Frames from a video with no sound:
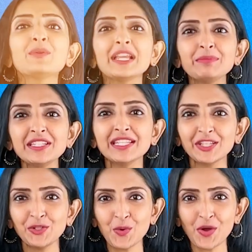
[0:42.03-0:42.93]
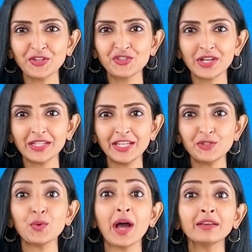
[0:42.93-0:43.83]
let me take you on a journey
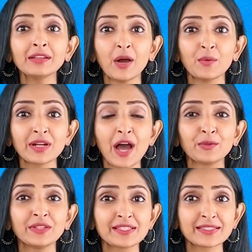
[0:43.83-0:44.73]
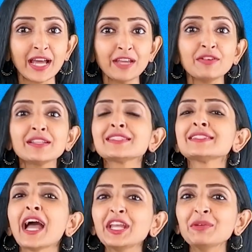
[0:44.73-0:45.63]
to uncover how this diverse,
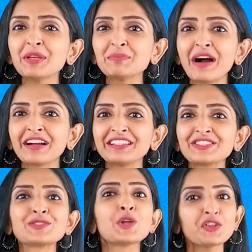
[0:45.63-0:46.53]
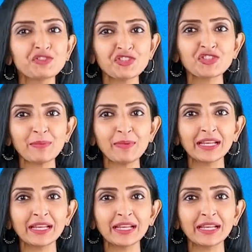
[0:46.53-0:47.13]
dynamic market is not just shaping